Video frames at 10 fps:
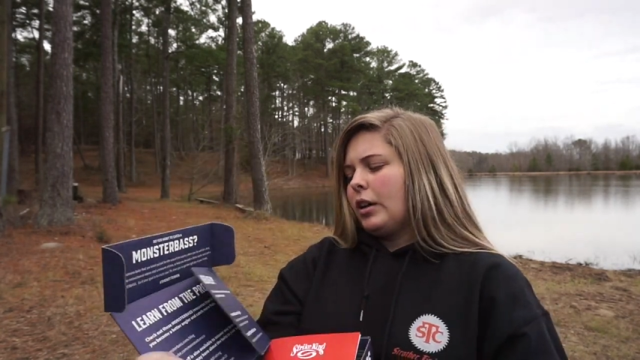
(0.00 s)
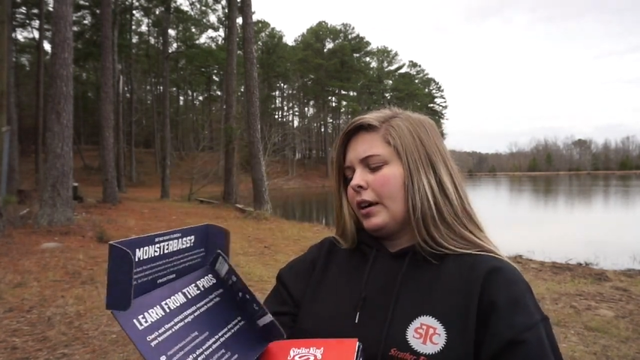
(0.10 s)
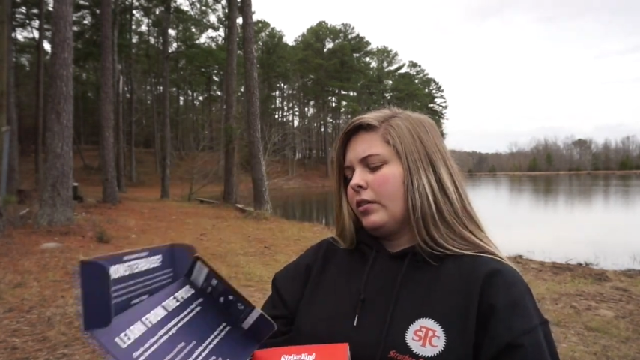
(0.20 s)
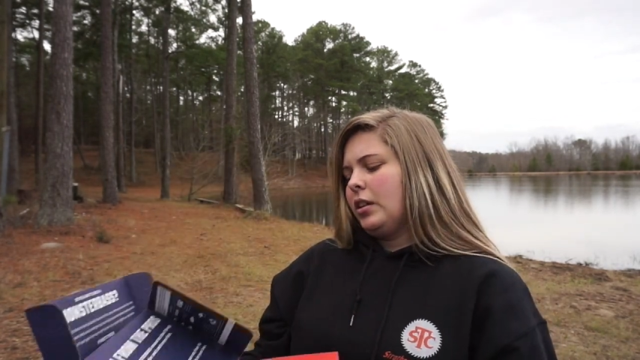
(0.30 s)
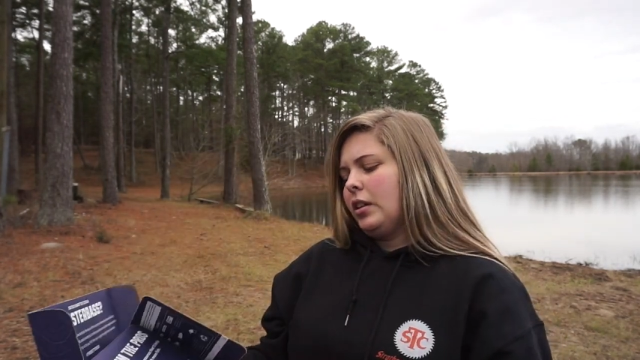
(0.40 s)

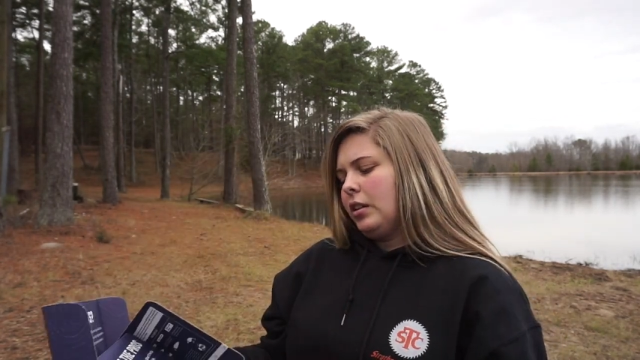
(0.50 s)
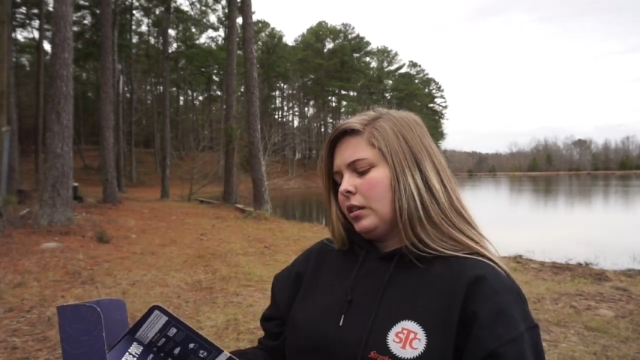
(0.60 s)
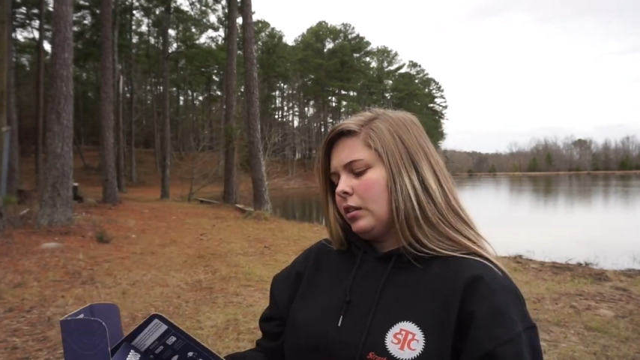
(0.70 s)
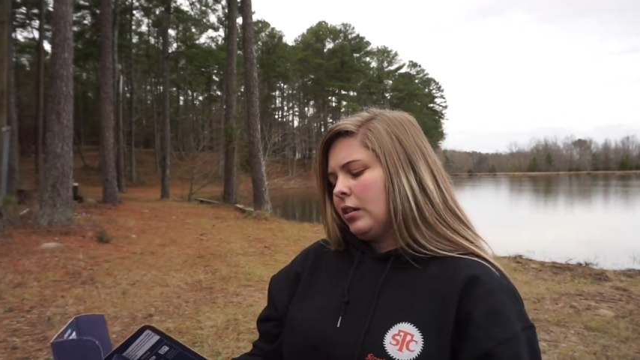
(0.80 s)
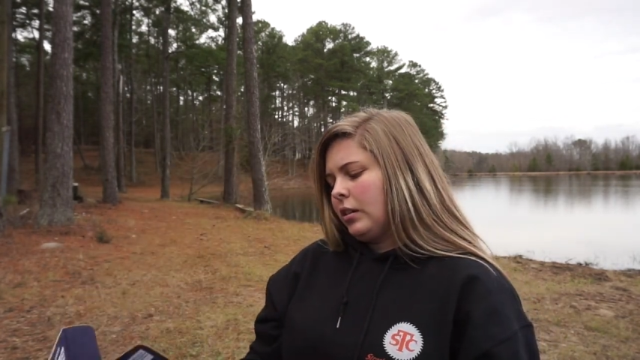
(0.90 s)
have any
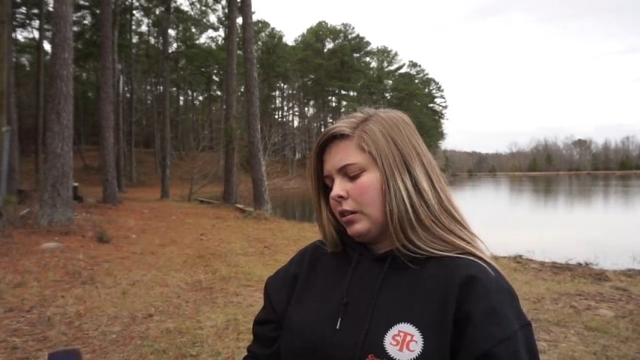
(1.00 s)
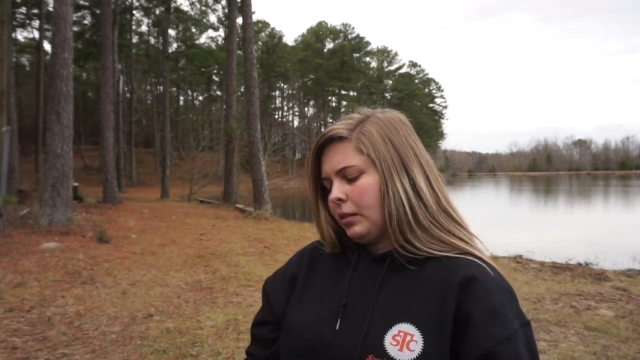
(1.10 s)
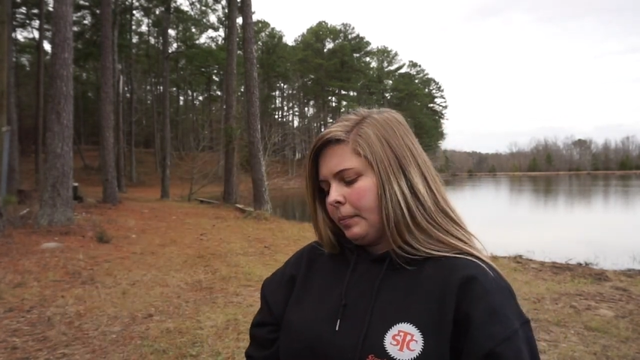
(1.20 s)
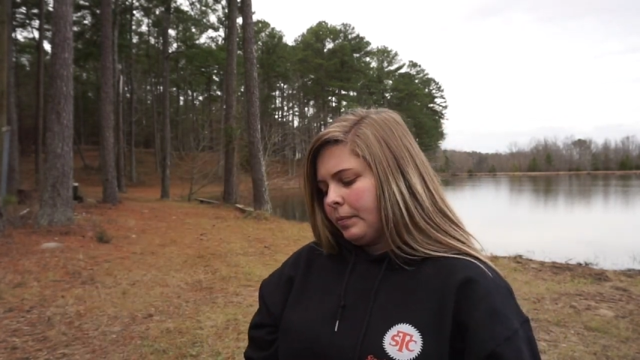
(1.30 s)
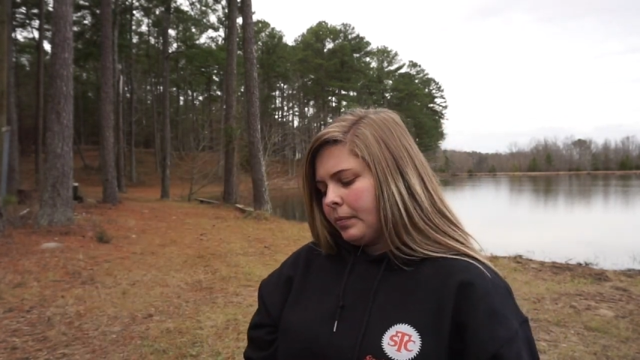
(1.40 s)

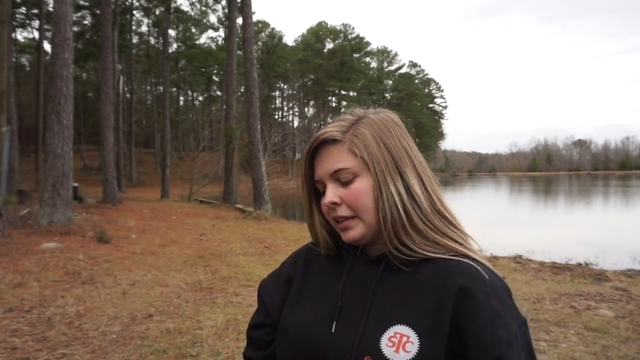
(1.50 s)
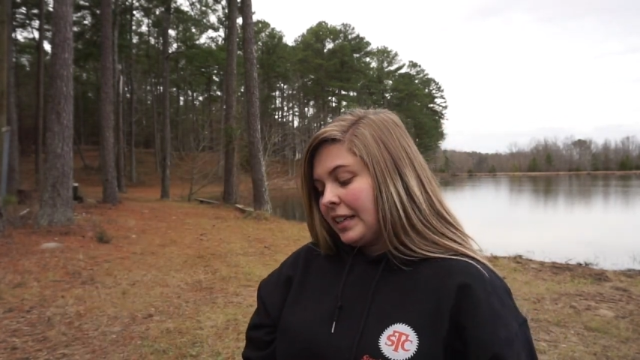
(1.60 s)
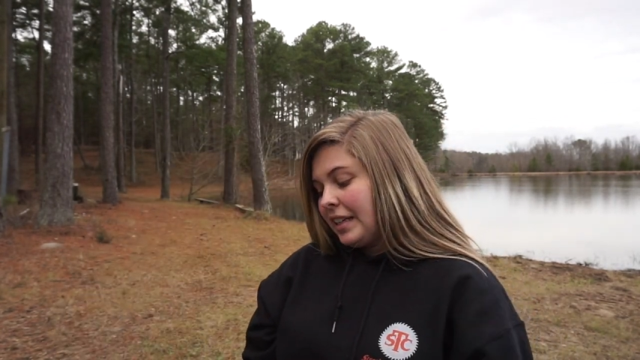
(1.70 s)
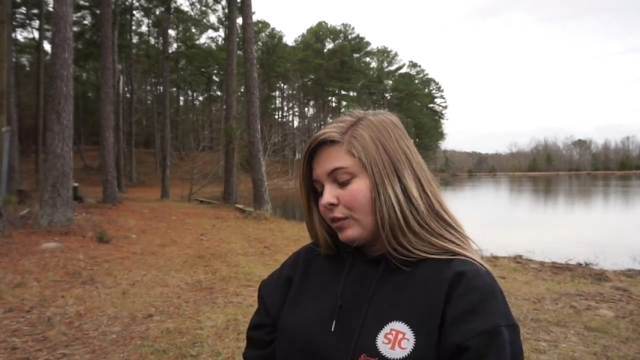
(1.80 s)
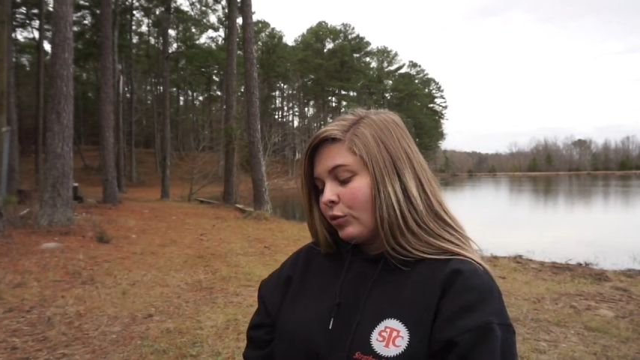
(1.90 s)

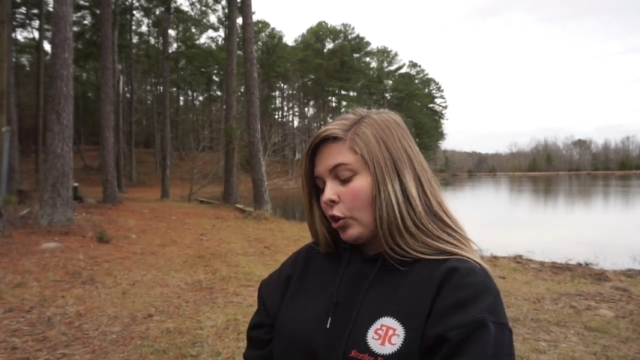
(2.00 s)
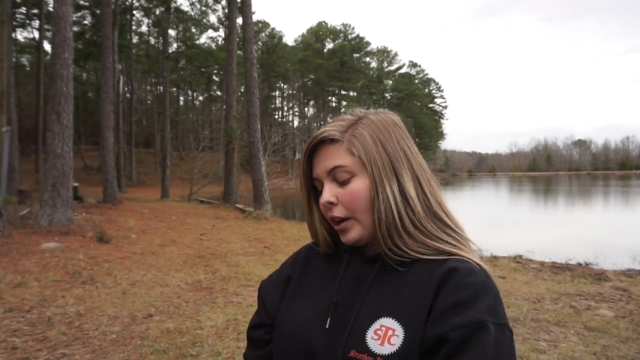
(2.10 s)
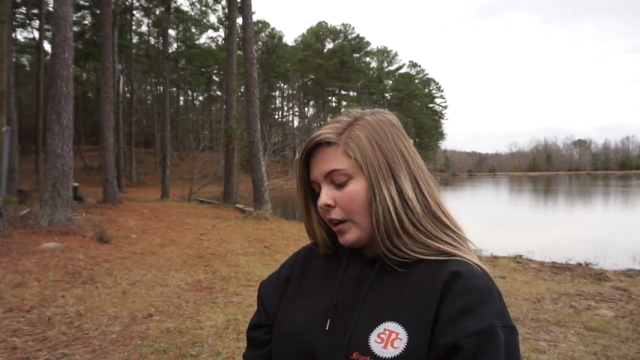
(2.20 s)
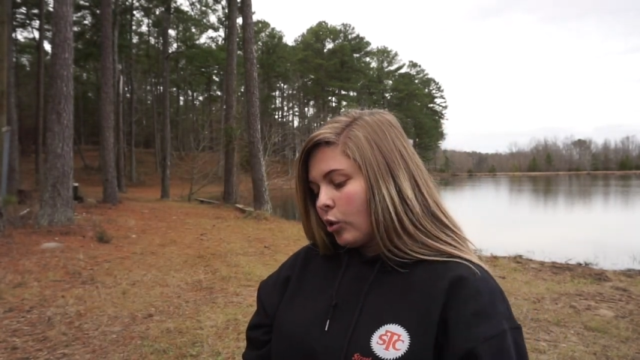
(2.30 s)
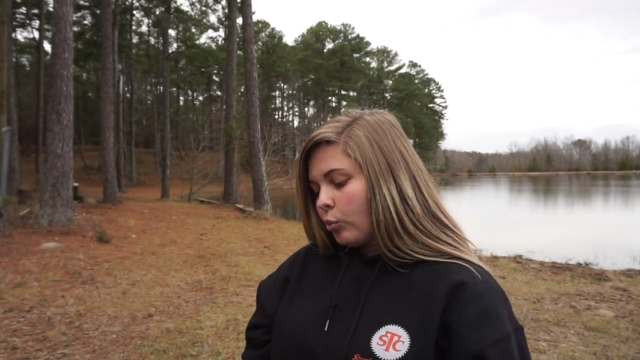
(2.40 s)
need for
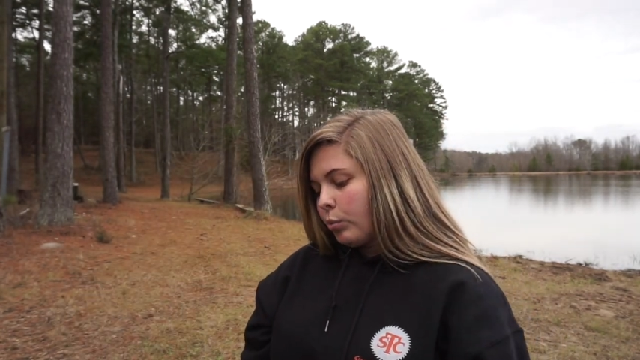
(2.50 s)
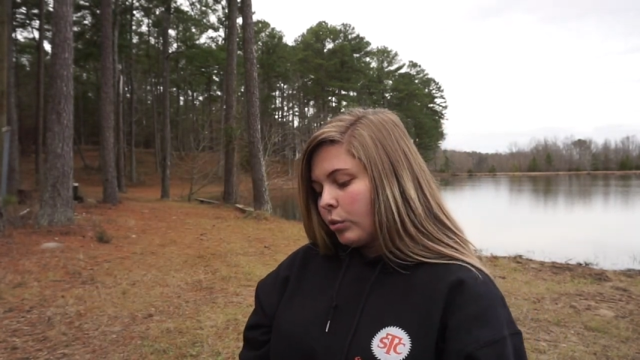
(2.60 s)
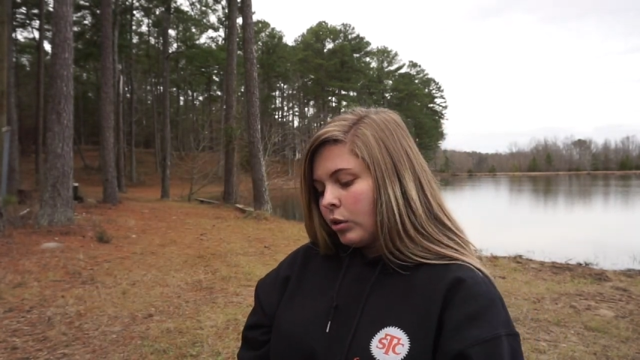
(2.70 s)
help,